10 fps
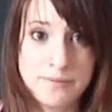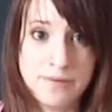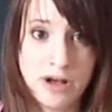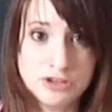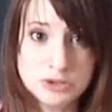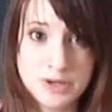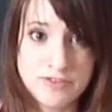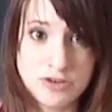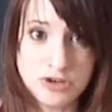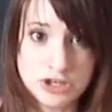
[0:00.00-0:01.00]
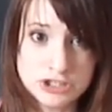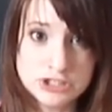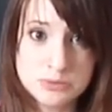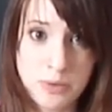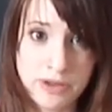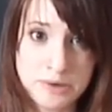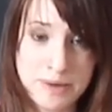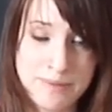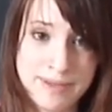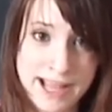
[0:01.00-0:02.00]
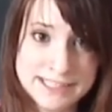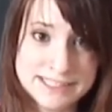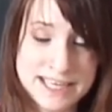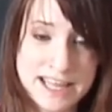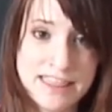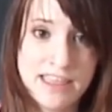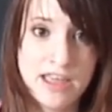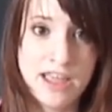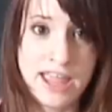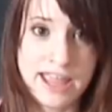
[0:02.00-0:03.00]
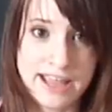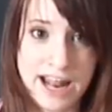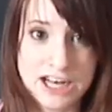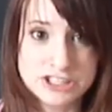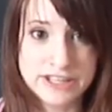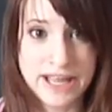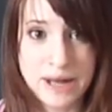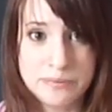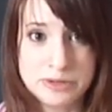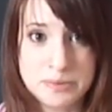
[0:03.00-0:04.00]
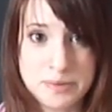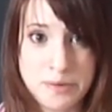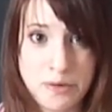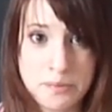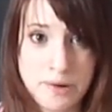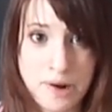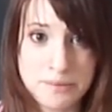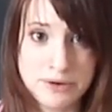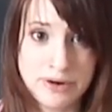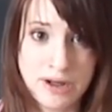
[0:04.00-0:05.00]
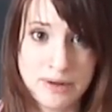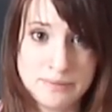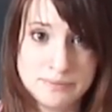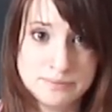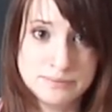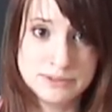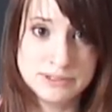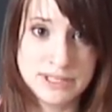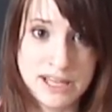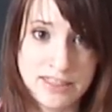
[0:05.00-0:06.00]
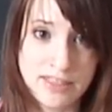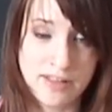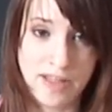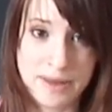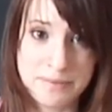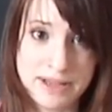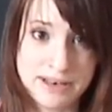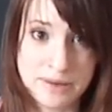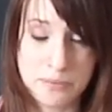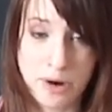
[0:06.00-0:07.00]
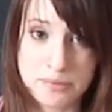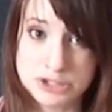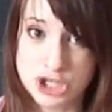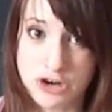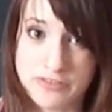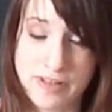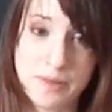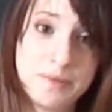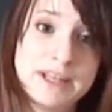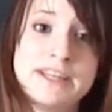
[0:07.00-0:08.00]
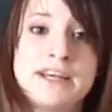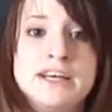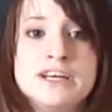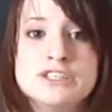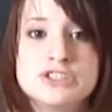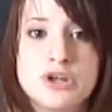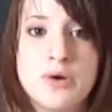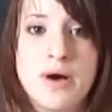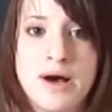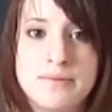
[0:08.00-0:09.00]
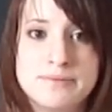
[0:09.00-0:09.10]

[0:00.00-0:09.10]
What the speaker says: Also, if you nurse while your baby gets teeth, it can actually help to promote proper teeth alignment and proper jaw development. So